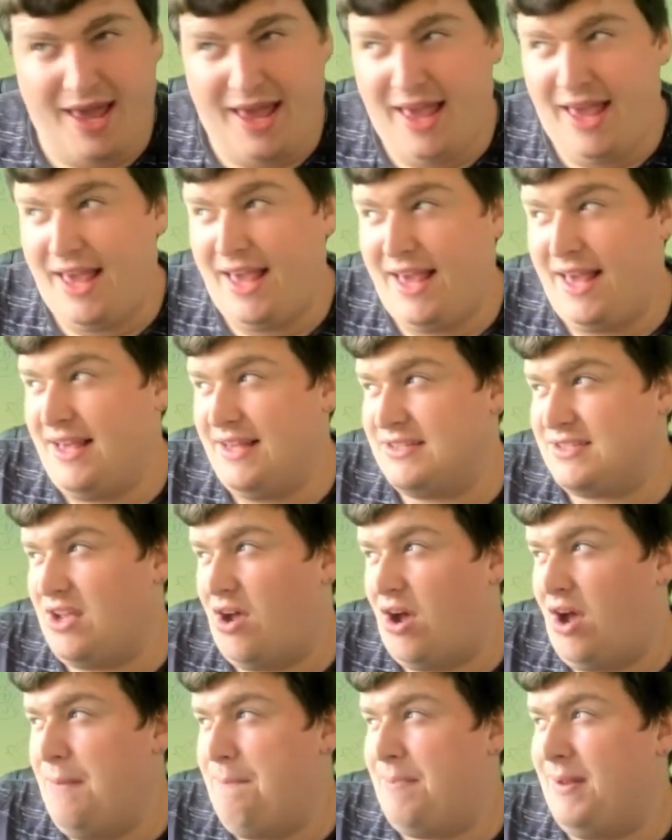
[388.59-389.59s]
is,
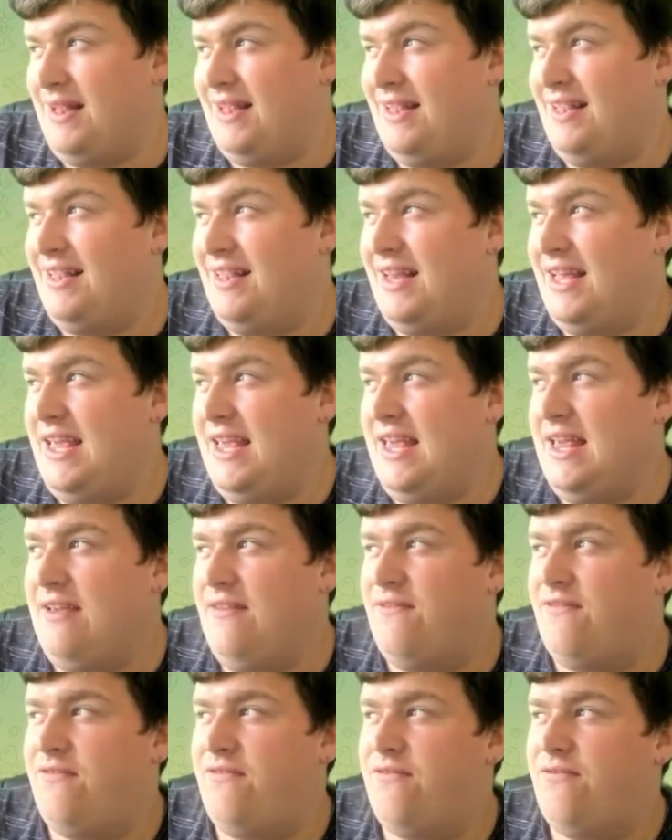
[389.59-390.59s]
I
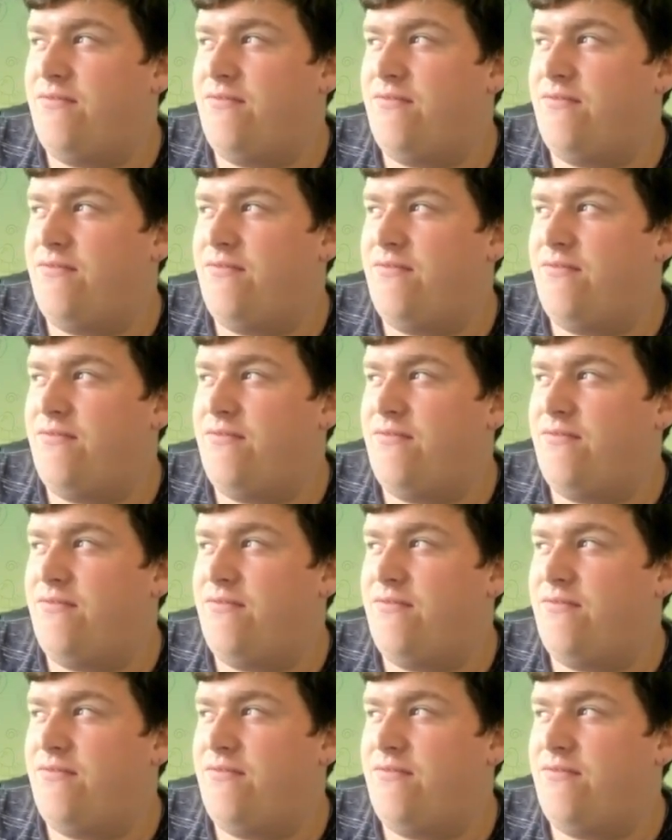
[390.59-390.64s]
believe,